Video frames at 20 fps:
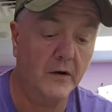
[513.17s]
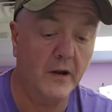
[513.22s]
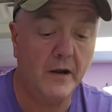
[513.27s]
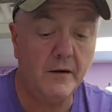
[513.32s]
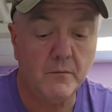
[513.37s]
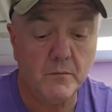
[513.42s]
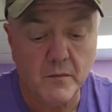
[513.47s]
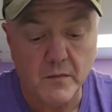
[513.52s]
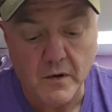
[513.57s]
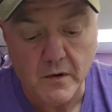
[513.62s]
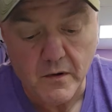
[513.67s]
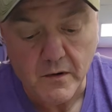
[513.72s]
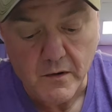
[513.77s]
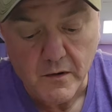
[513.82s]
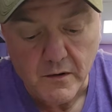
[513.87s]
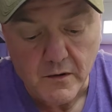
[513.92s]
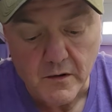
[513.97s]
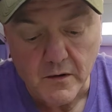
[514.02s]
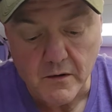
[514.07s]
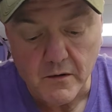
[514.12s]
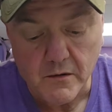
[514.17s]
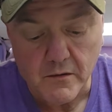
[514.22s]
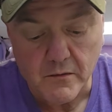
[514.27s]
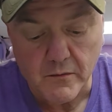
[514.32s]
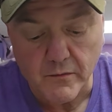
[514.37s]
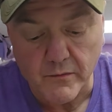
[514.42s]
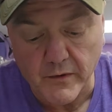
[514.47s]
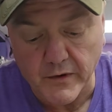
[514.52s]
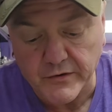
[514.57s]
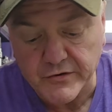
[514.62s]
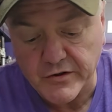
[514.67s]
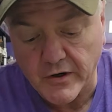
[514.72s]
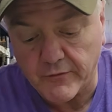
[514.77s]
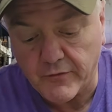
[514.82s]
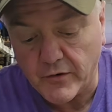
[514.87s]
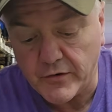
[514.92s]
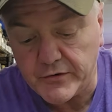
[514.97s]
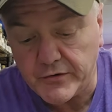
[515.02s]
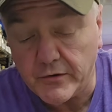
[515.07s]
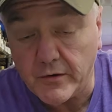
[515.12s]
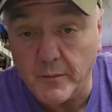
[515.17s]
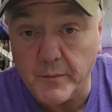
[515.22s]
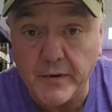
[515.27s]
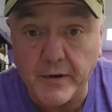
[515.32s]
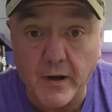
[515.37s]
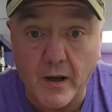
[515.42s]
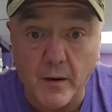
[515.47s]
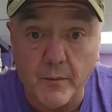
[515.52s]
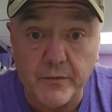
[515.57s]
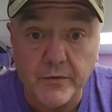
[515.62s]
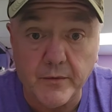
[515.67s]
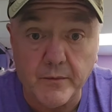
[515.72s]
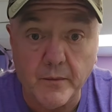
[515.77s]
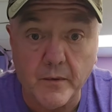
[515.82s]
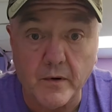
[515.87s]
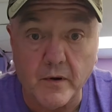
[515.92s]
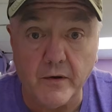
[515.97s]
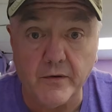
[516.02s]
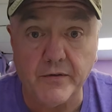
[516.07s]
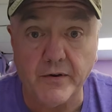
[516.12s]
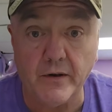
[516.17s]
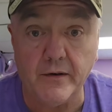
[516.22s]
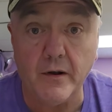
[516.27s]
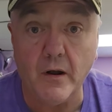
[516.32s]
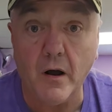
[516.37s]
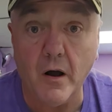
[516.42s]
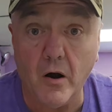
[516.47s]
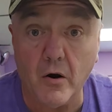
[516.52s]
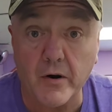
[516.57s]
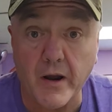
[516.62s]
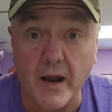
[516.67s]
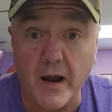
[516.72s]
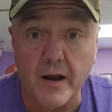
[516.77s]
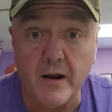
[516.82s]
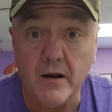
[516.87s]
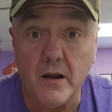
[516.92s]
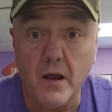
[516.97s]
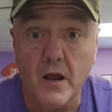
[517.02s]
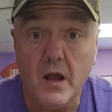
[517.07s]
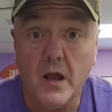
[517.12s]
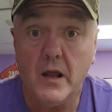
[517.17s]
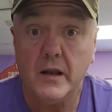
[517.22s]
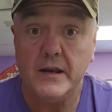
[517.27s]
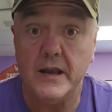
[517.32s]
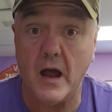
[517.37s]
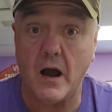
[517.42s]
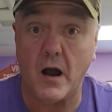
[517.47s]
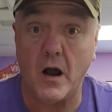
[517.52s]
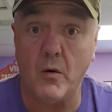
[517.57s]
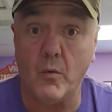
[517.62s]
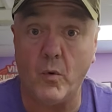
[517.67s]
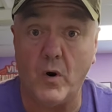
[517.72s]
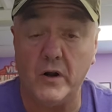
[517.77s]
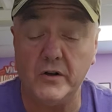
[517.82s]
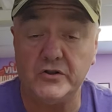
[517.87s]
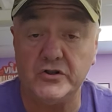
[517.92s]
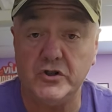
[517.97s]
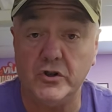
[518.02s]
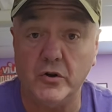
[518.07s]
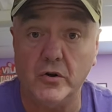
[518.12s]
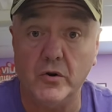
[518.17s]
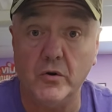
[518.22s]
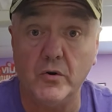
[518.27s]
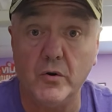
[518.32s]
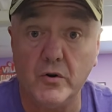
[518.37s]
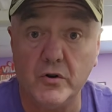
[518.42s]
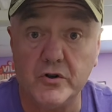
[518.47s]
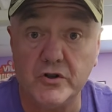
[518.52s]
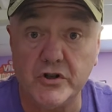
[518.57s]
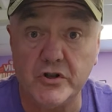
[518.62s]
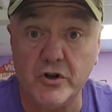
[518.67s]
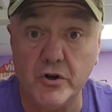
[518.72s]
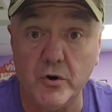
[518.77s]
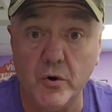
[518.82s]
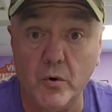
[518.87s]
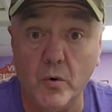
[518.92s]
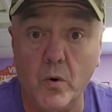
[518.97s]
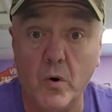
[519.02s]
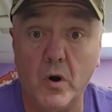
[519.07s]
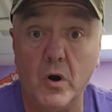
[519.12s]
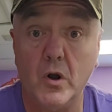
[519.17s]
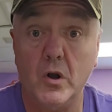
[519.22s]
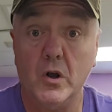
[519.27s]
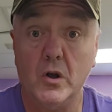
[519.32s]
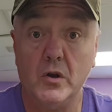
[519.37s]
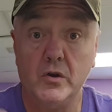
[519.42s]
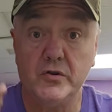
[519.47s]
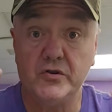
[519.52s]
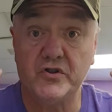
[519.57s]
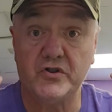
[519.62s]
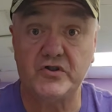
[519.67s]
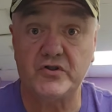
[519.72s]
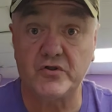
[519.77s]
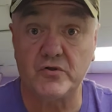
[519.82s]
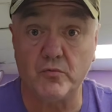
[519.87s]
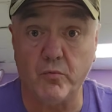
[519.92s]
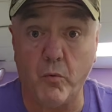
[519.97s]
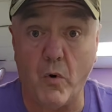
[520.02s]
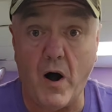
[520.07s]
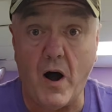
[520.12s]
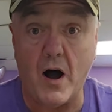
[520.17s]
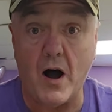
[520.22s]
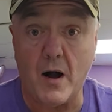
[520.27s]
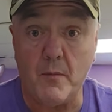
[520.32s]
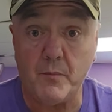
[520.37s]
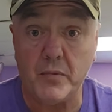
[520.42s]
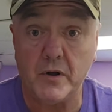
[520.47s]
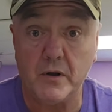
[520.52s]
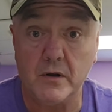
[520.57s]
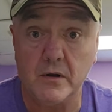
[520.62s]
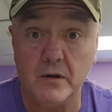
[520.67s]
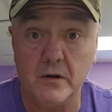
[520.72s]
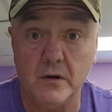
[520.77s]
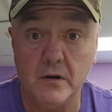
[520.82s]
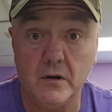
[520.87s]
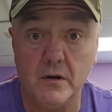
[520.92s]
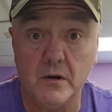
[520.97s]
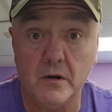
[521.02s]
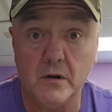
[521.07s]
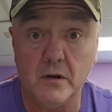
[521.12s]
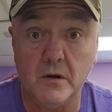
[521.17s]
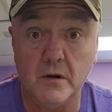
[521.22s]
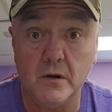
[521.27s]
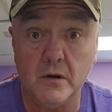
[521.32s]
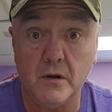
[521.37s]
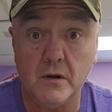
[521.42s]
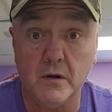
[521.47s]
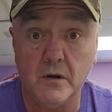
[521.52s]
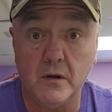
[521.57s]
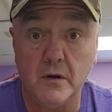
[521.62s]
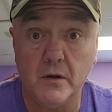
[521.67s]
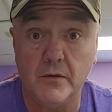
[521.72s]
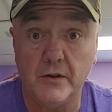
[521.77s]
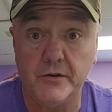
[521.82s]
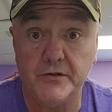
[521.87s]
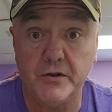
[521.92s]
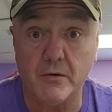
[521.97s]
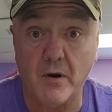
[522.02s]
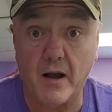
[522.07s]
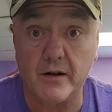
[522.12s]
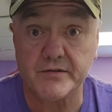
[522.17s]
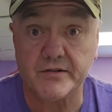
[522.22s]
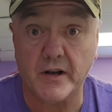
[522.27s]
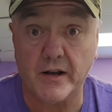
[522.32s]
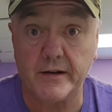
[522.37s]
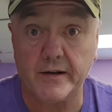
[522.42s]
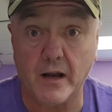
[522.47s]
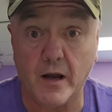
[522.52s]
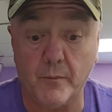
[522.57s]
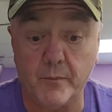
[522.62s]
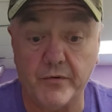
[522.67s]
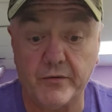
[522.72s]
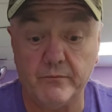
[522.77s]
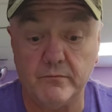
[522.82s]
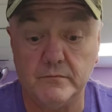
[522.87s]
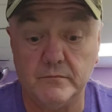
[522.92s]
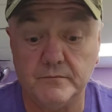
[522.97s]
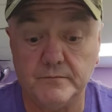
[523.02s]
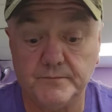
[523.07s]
Okay? They shuffle the 2 empty cups. I said, okay, now I want you to swap the 2 outside cups.